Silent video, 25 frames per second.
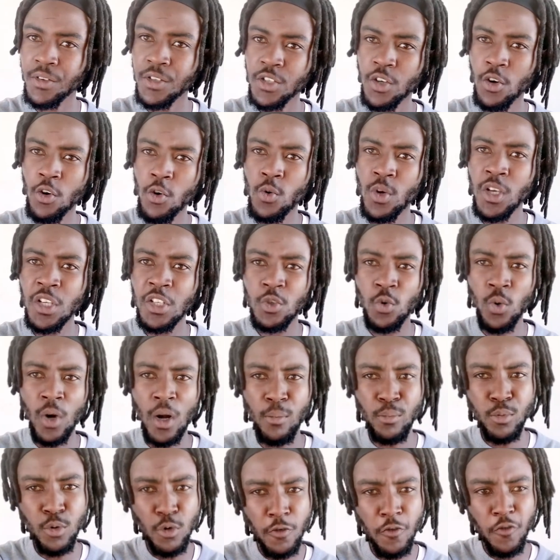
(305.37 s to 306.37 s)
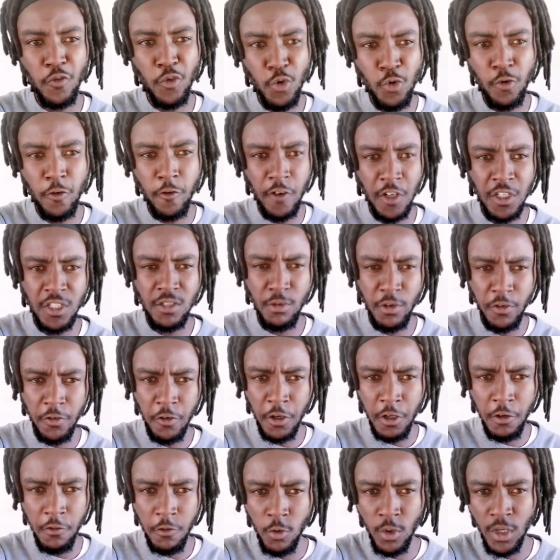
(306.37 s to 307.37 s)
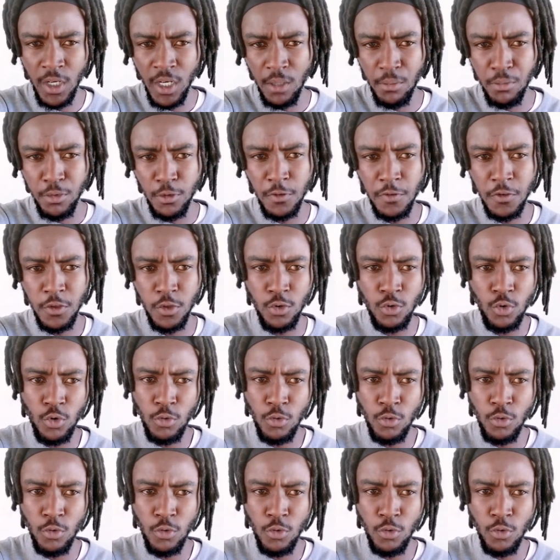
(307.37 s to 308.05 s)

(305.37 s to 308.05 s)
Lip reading: It's always to approve you first before everyone approves you,